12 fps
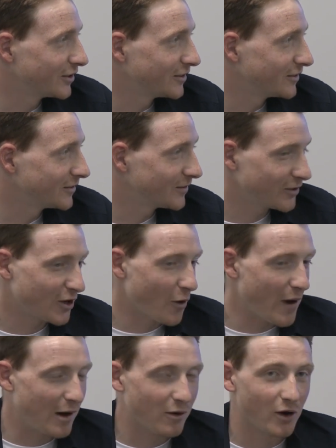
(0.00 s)
and
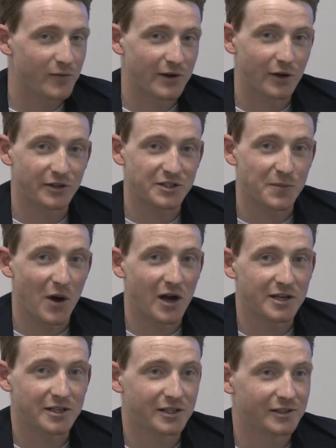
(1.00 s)
go out hopefully on his
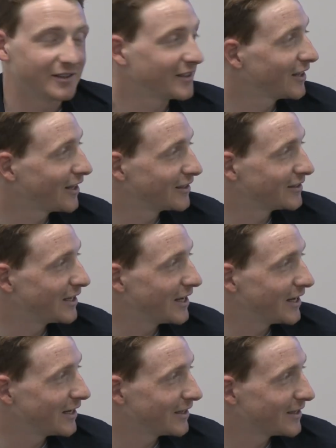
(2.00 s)
bike and and
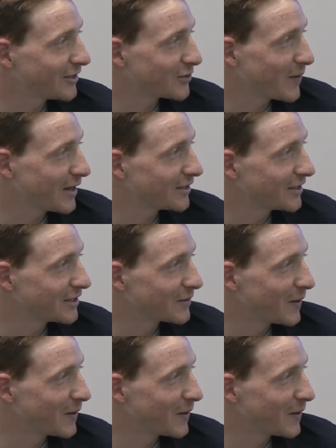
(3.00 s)
uh, and smash it as